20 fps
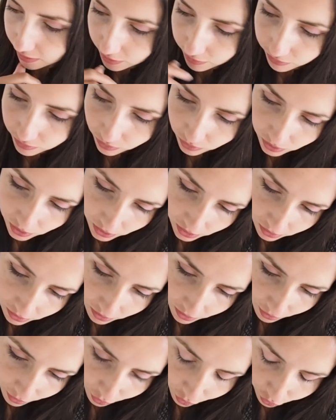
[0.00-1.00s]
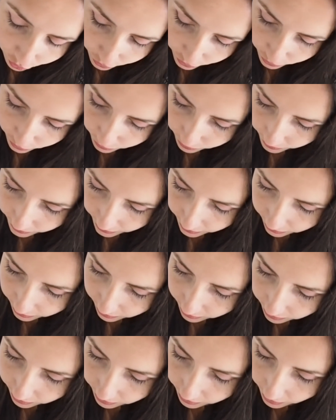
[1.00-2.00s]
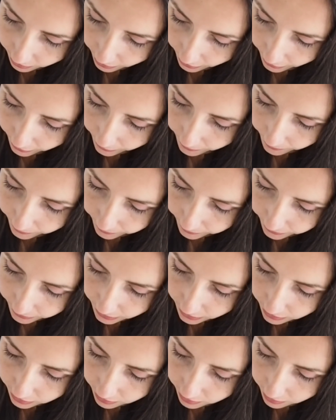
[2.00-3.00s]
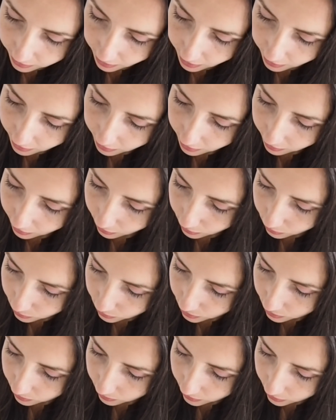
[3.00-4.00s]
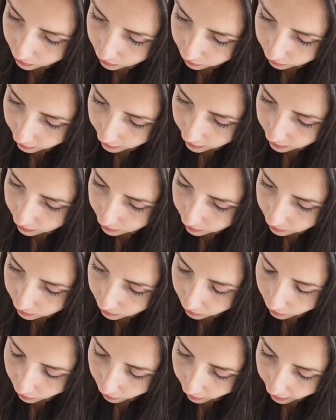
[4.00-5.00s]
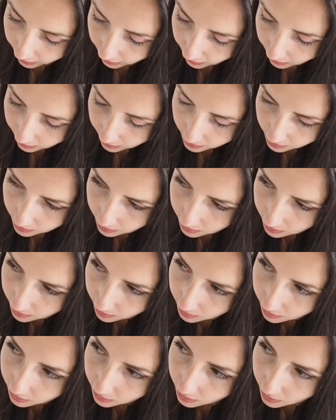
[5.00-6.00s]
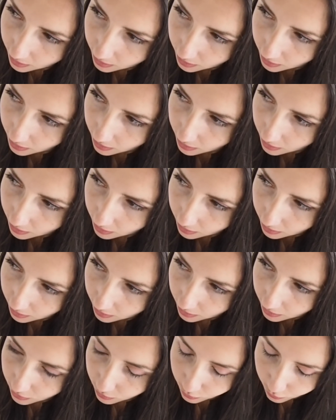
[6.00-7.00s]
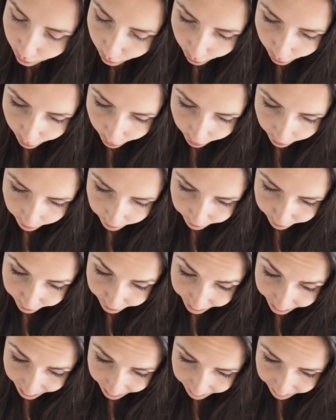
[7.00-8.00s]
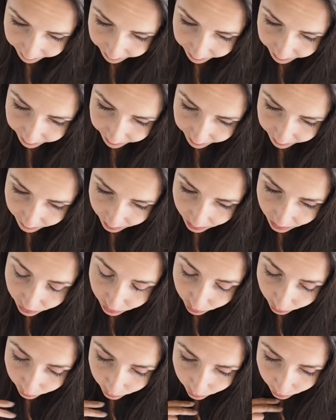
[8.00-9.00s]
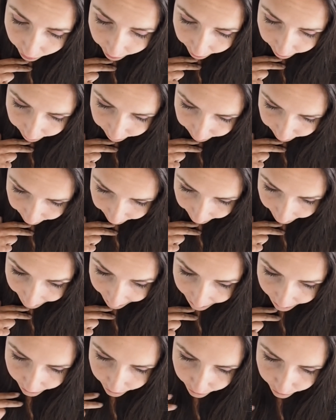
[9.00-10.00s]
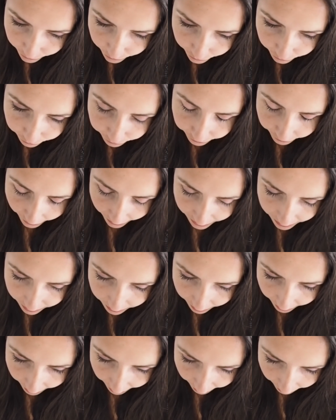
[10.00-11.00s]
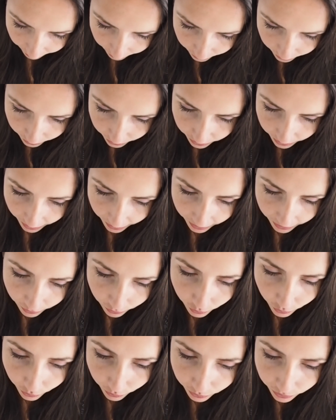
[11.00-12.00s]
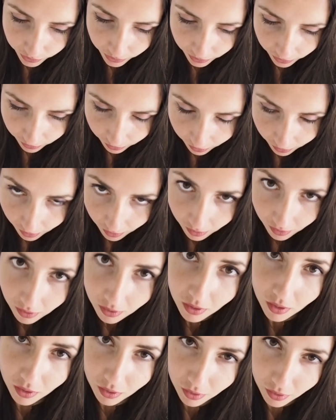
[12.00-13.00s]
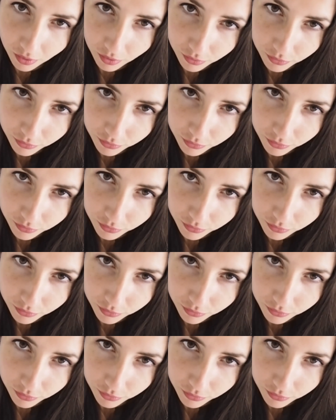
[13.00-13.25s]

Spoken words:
devotees, they're all humans. It's not a usual attraction, so I guess it's hard for them. it's also hard for me to find out. I know there are a lot